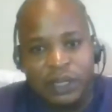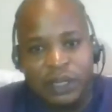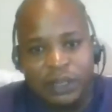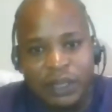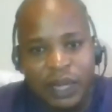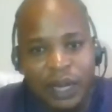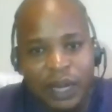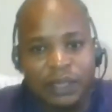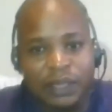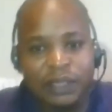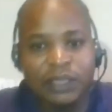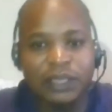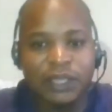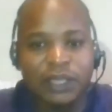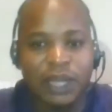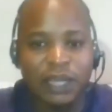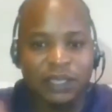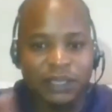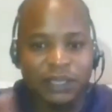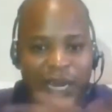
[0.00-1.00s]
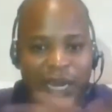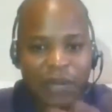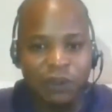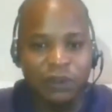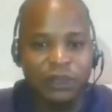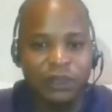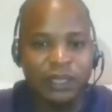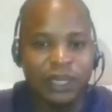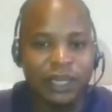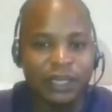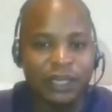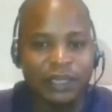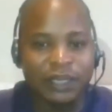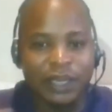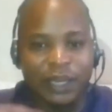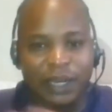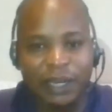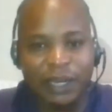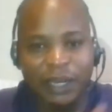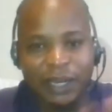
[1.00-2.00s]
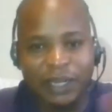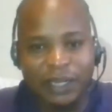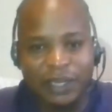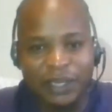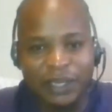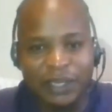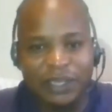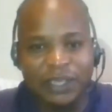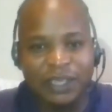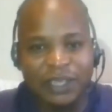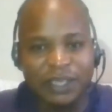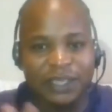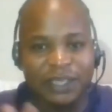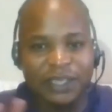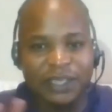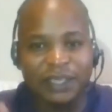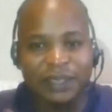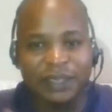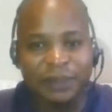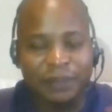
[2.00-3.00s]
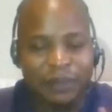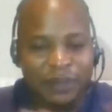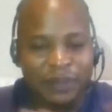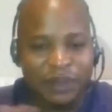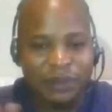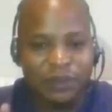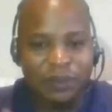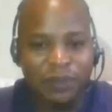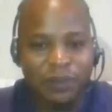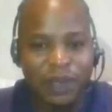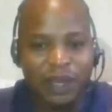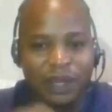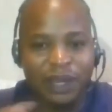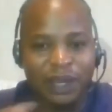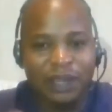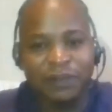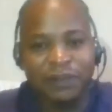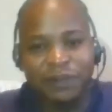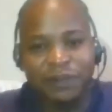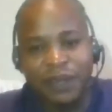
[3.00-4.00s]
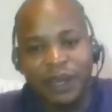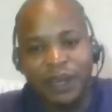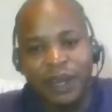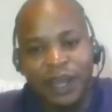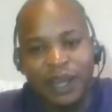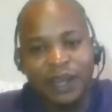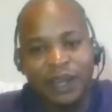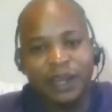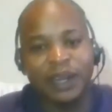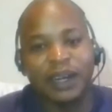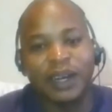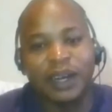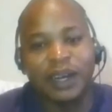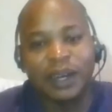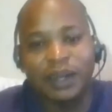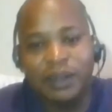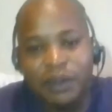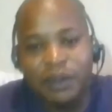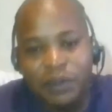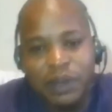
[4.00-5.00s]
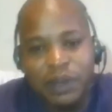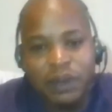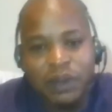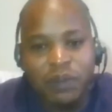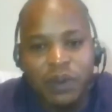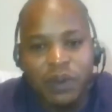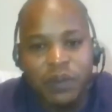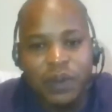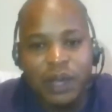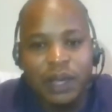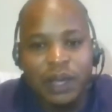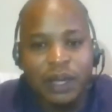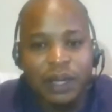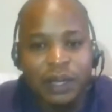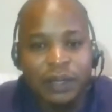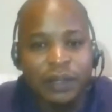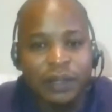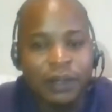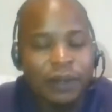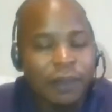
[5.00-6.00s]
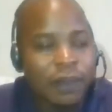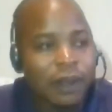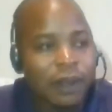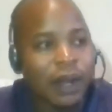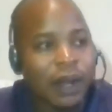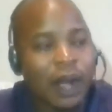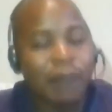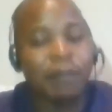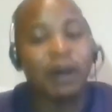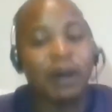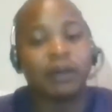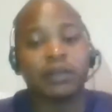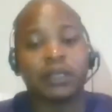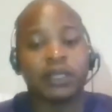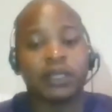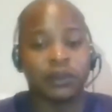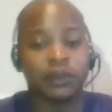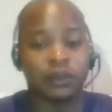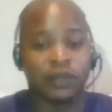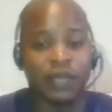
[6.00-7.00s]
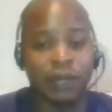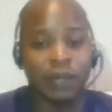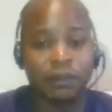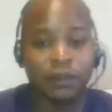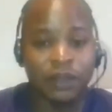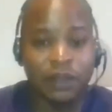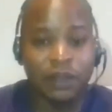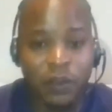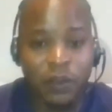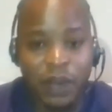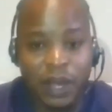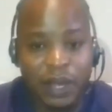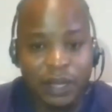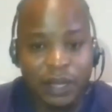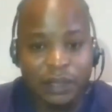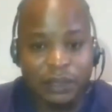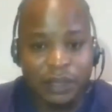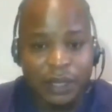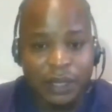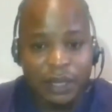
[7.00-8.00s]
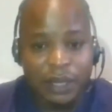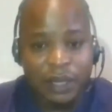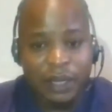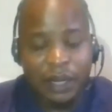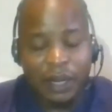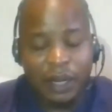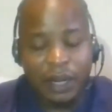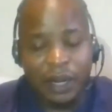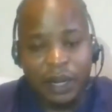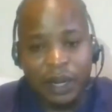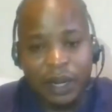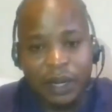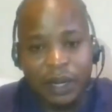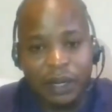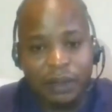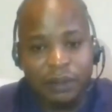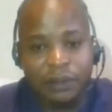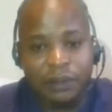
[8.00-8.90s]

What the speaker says: That it's just diluted history to make us feel like we were amounting to something, whereas uh,